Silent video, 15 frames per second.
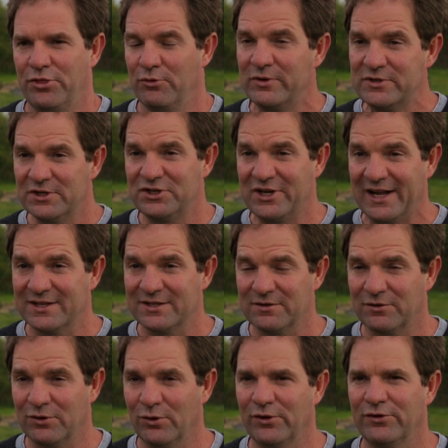There is a chance,
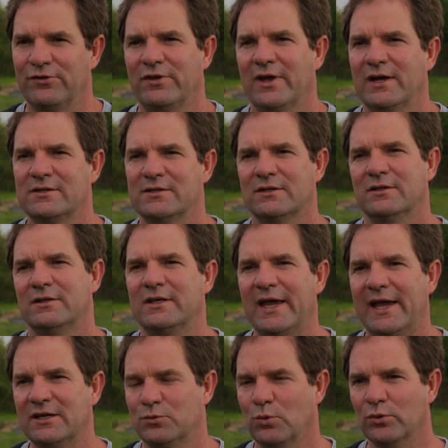of course, that the
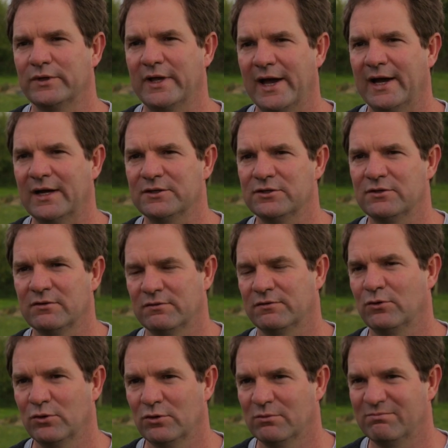eggs won't hatch
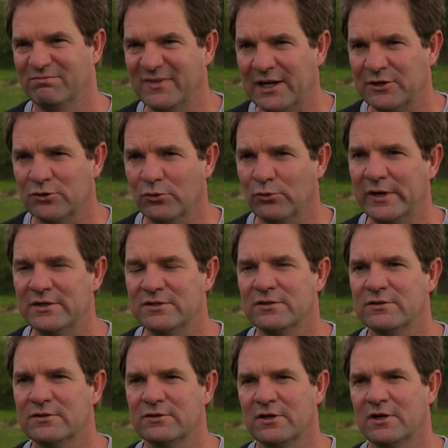for natural
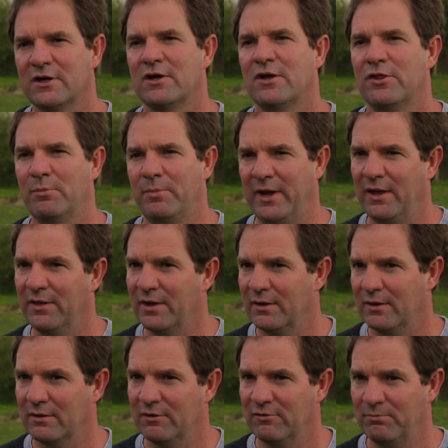reasons. The pair
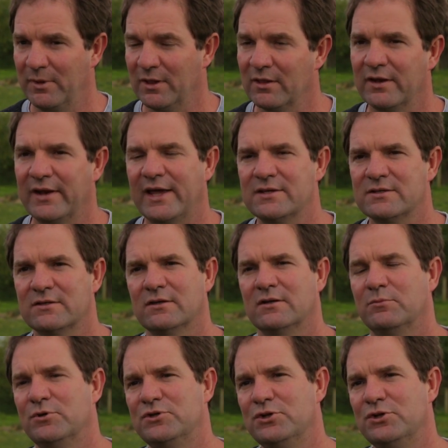that have built the nest and